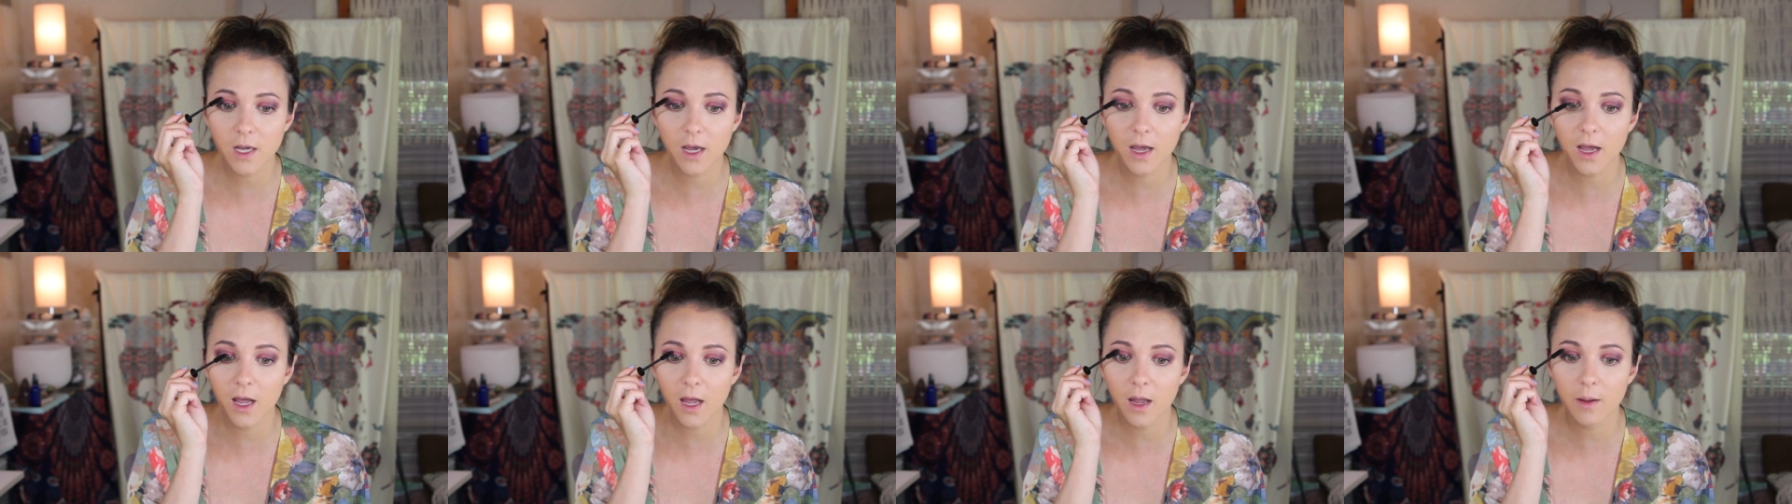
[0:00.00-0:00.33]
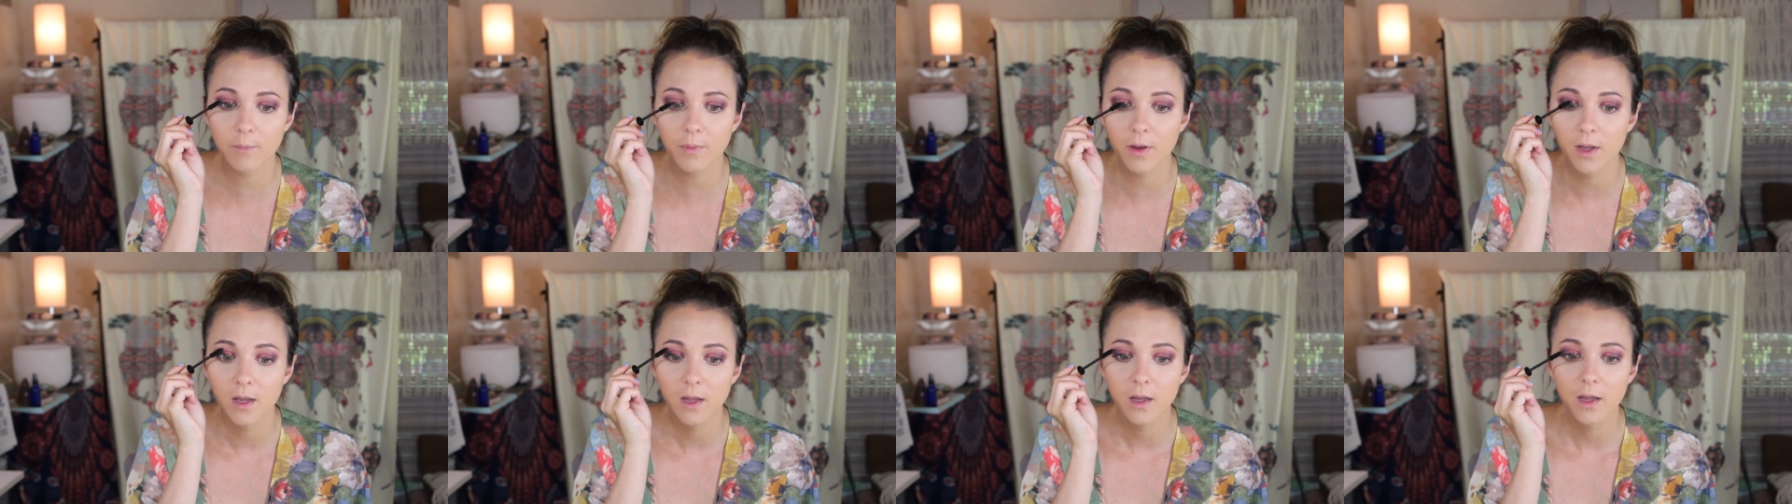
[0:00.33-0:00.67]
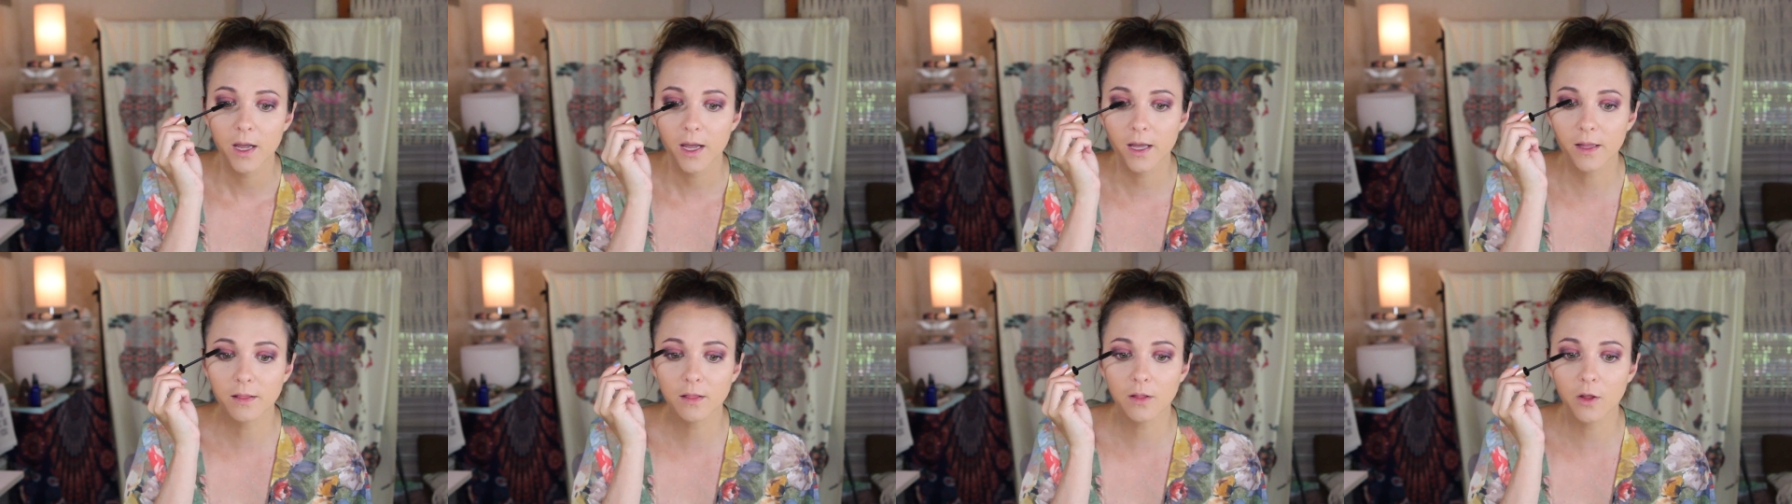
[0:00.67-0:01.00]
time,
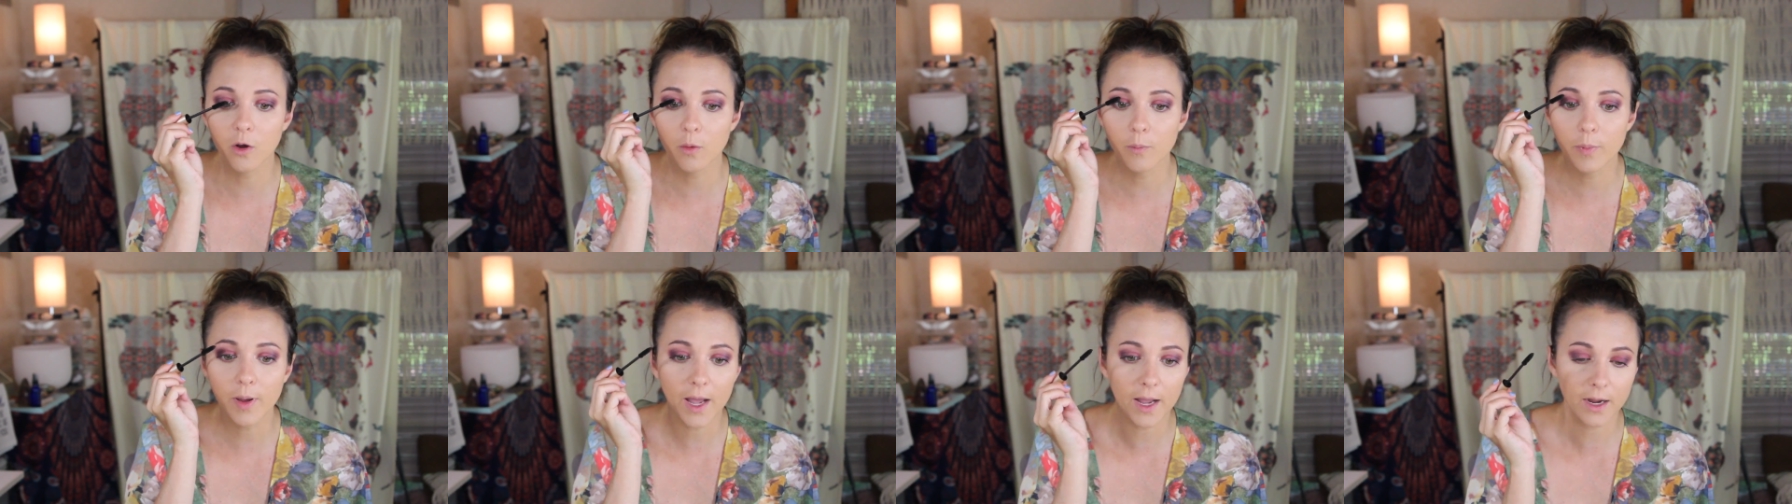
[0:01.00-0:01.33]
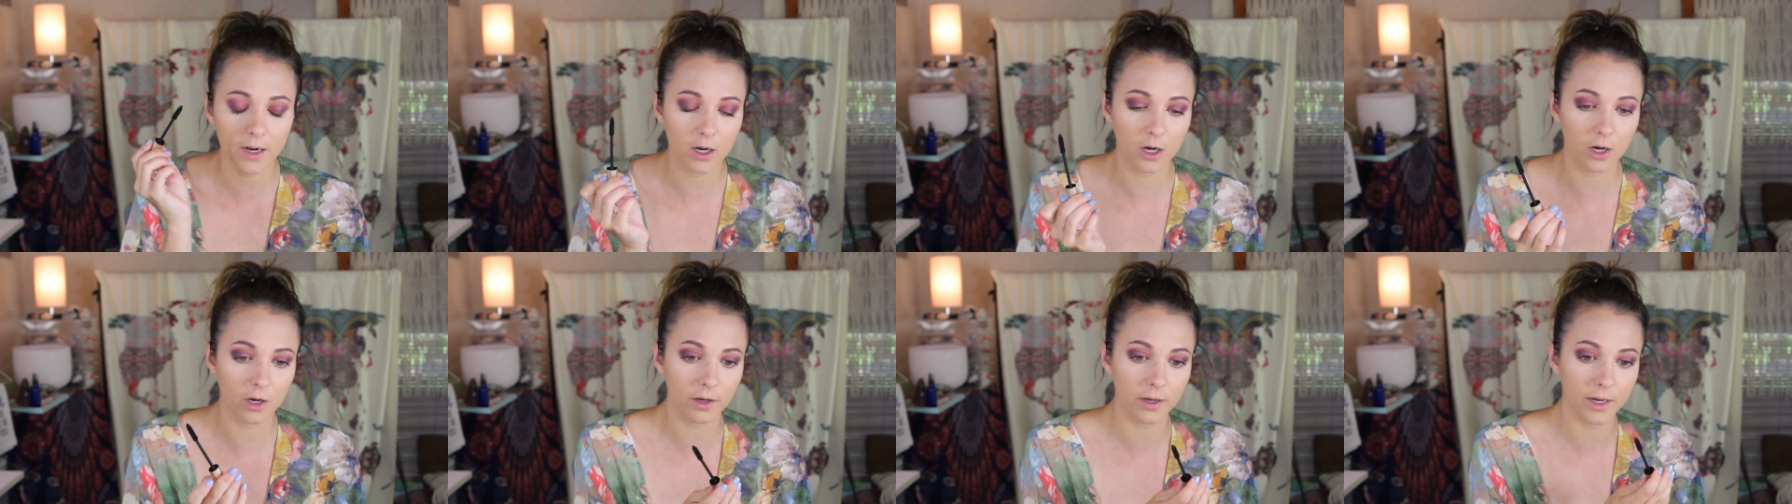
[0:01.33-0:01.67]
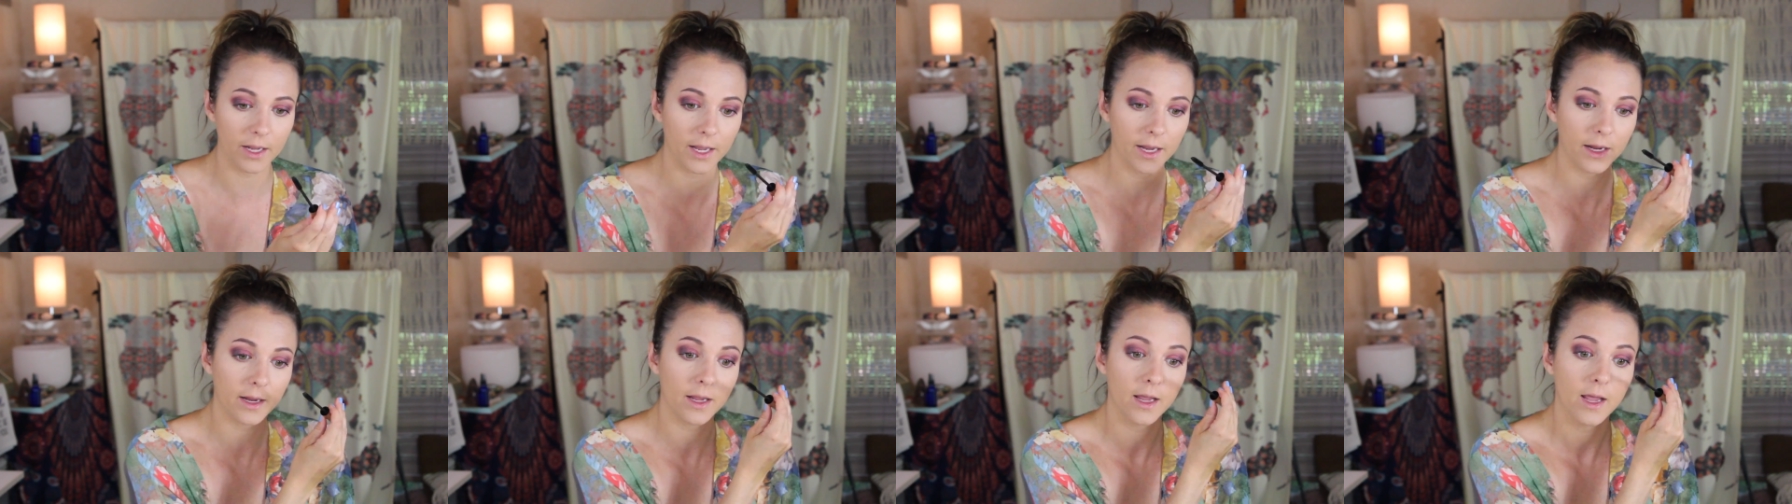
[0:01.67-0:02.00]
and low back
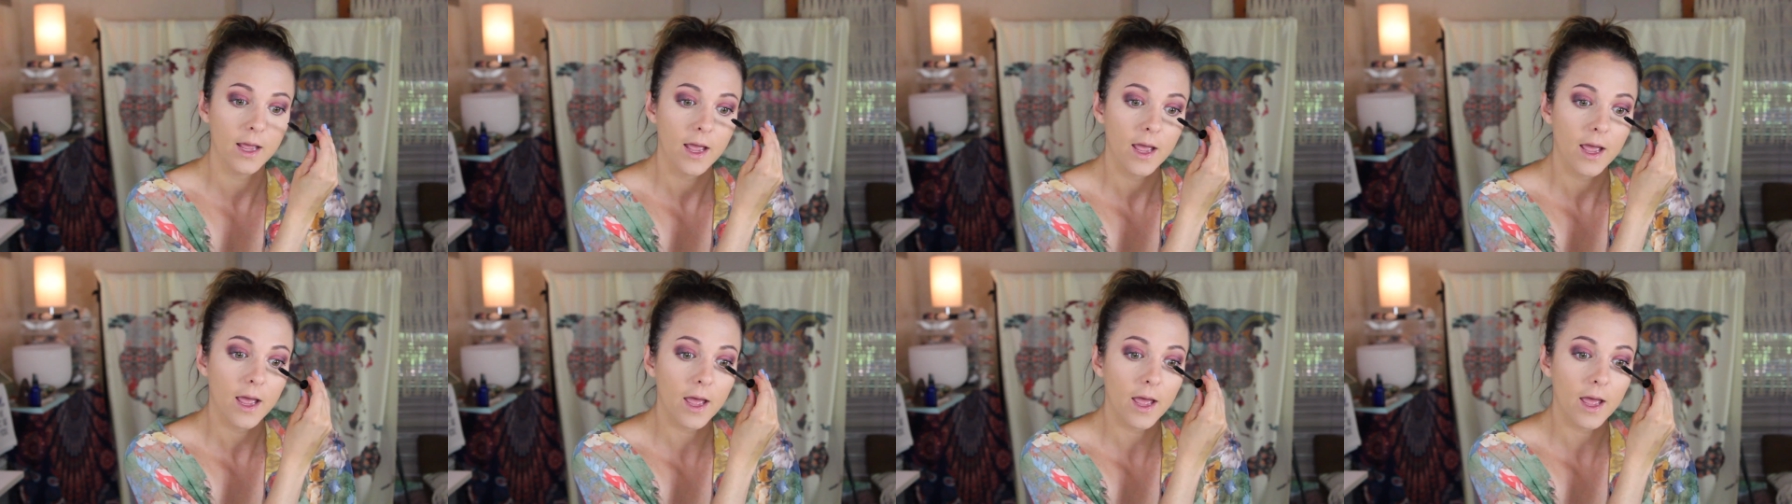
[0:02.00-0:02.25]
hurting,